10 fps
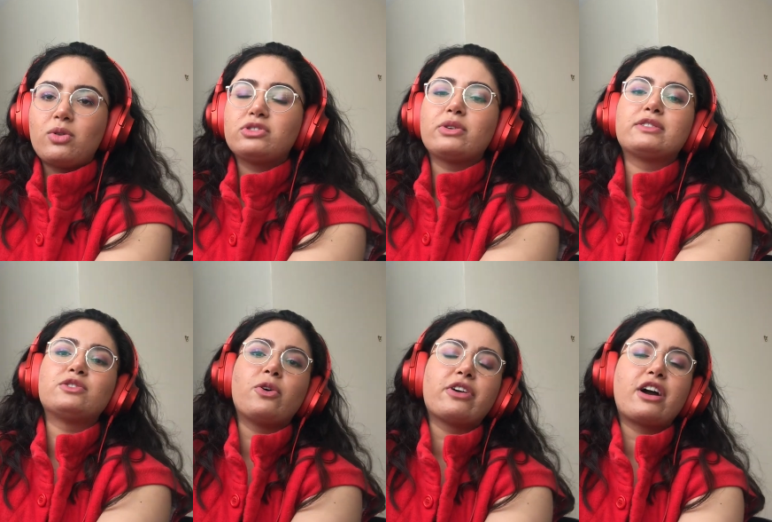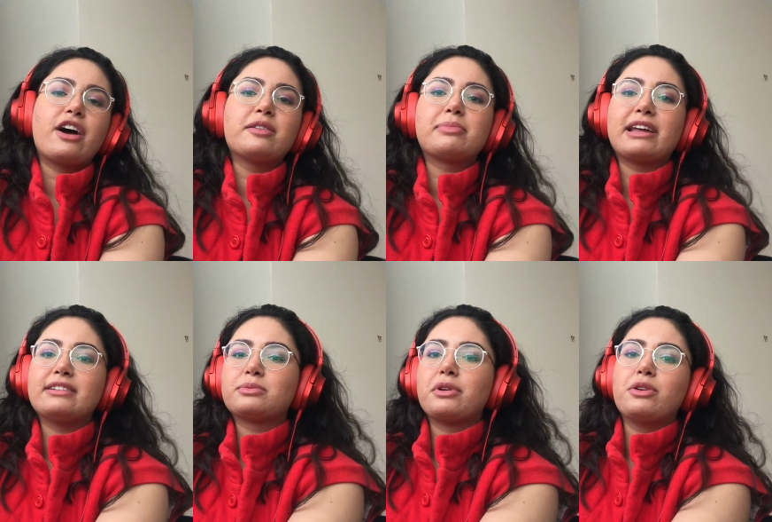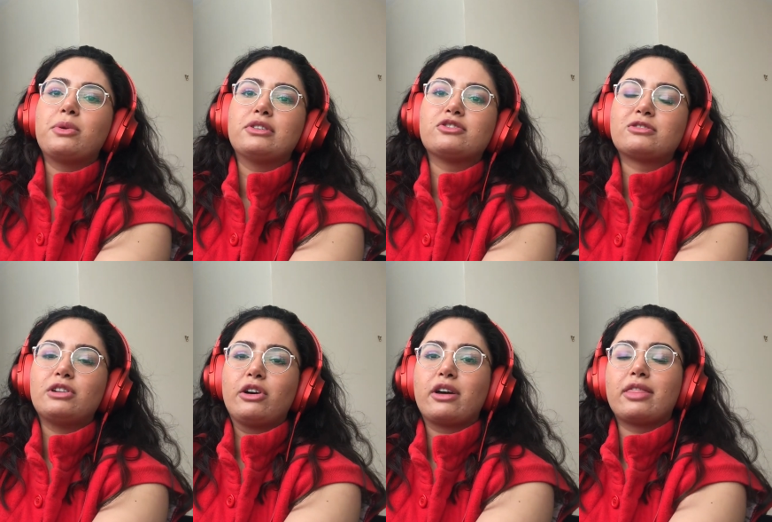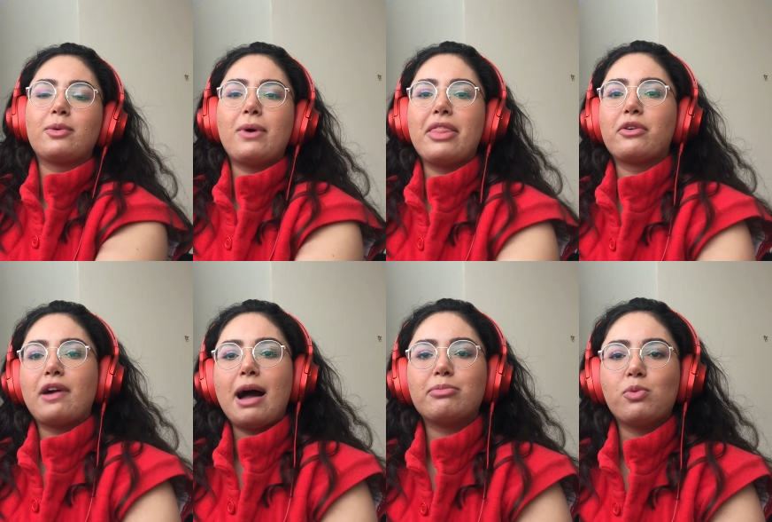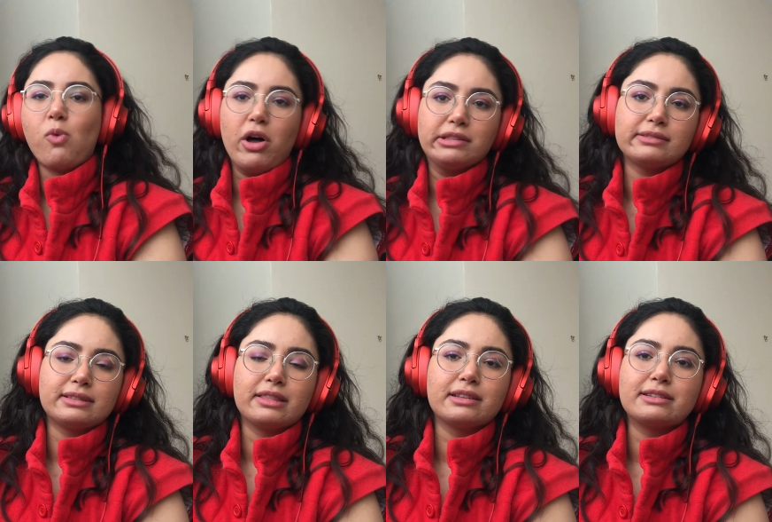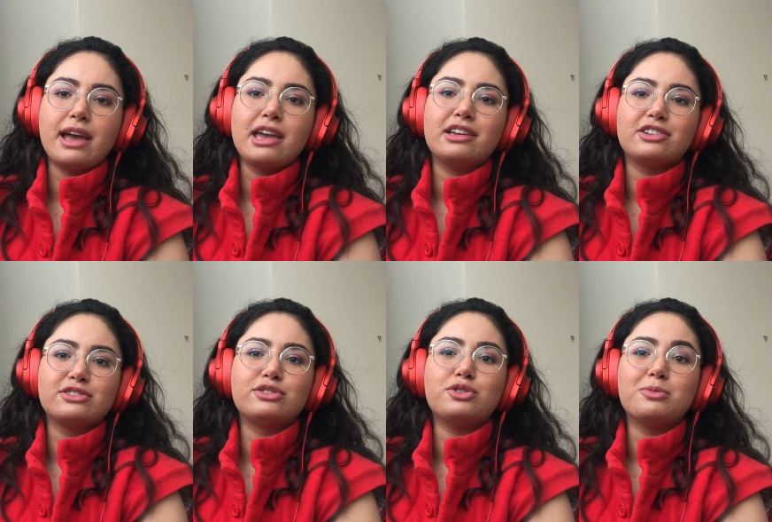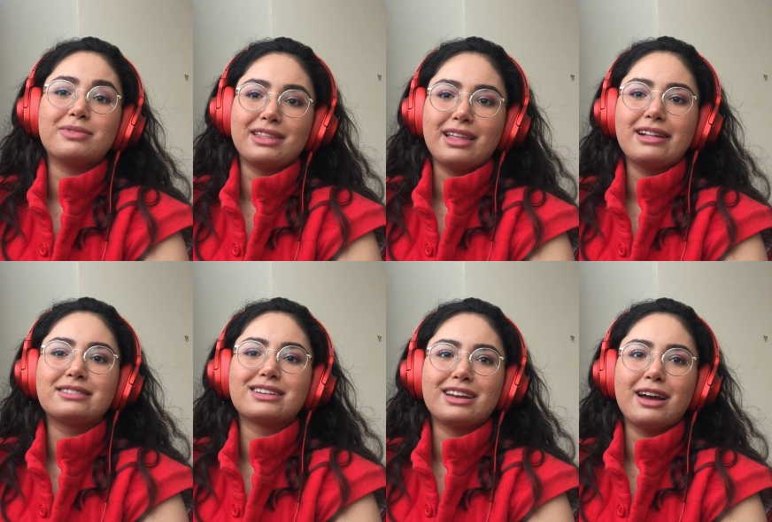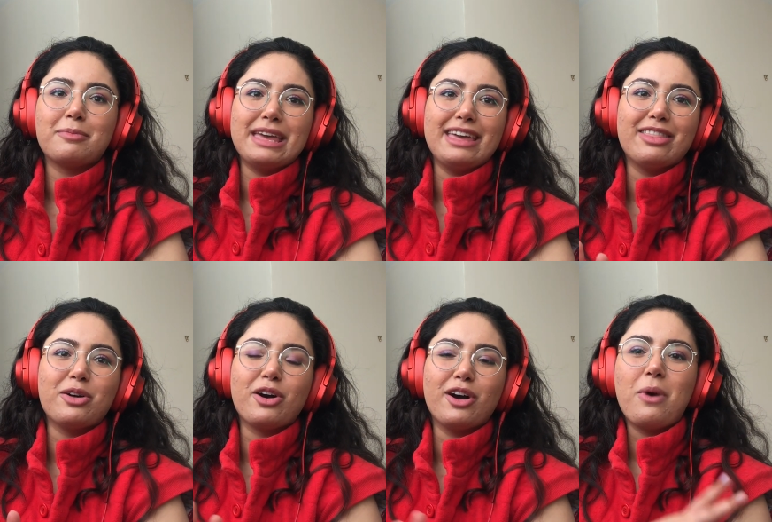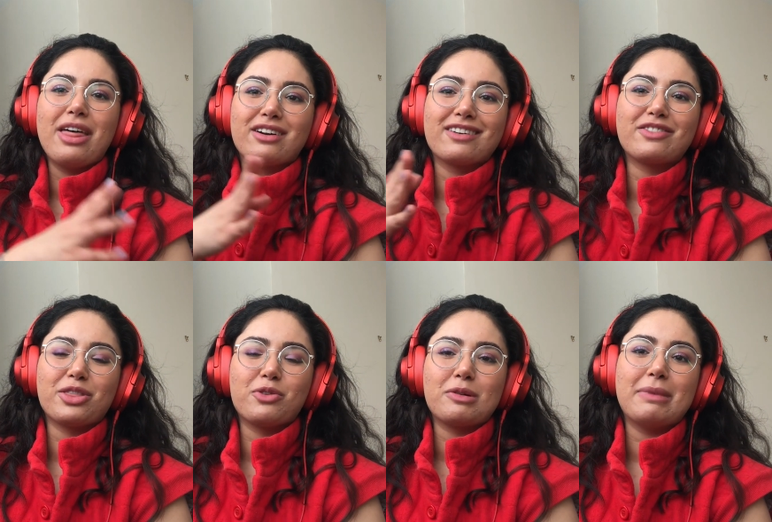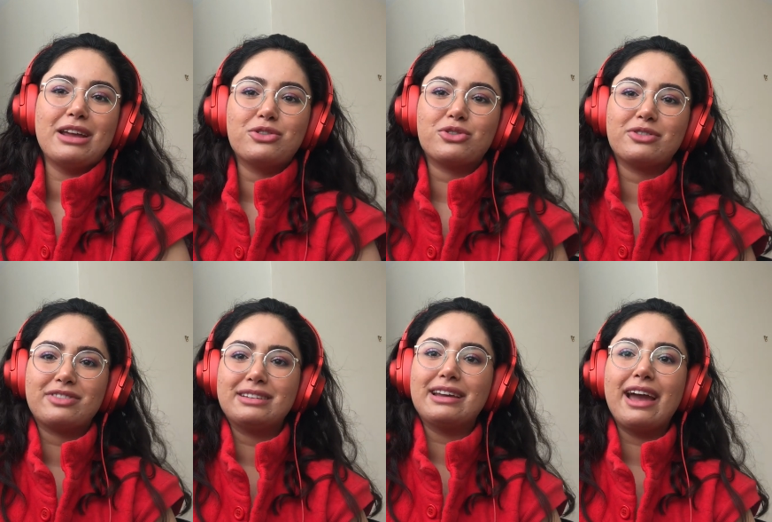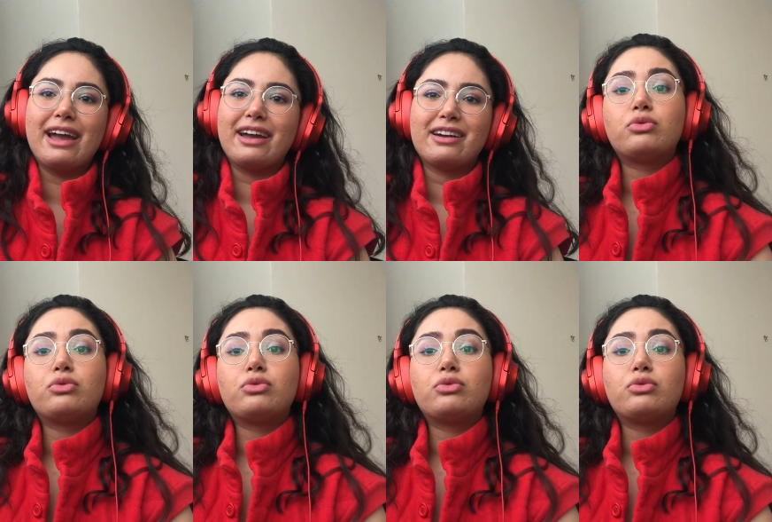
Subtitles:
Also, it's not the kind of place where you can just look at the weather app once in the day and assume that that's gonna be the weather for the remainder of the day.